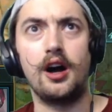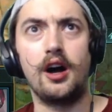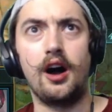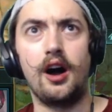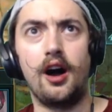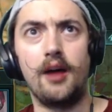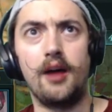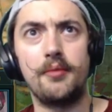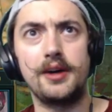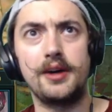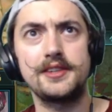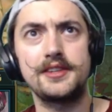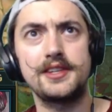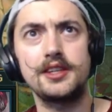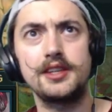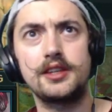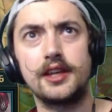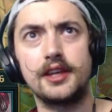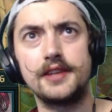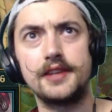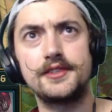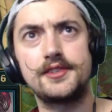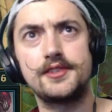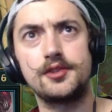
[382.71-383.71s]
I see
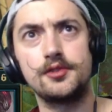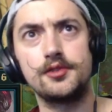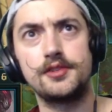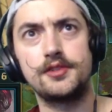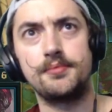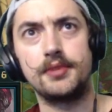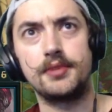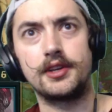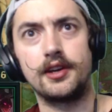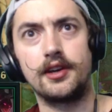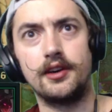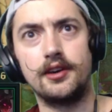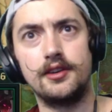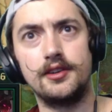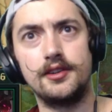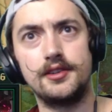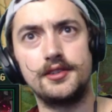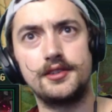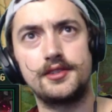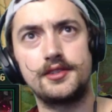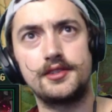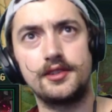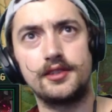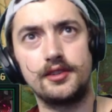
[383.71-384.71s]
Ginsu's
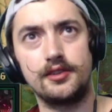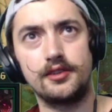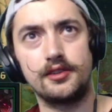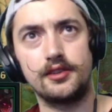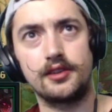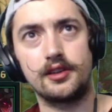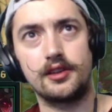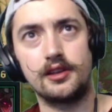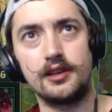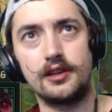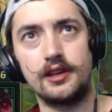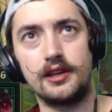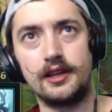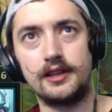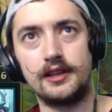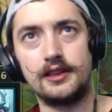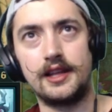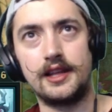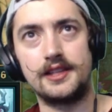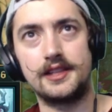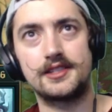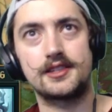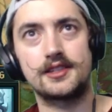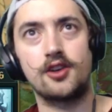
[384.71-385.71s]
because it
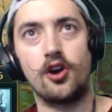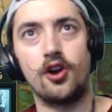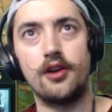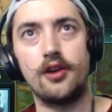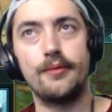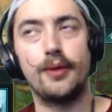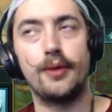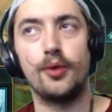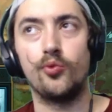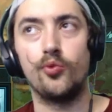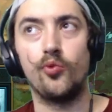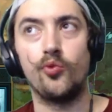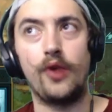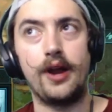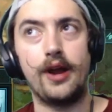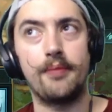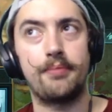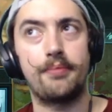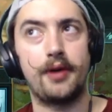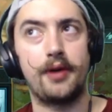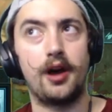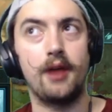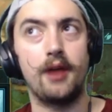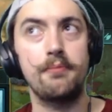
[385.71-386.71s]
lets Karma
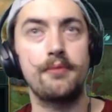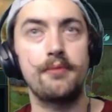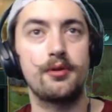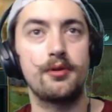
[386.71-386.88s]
ramp up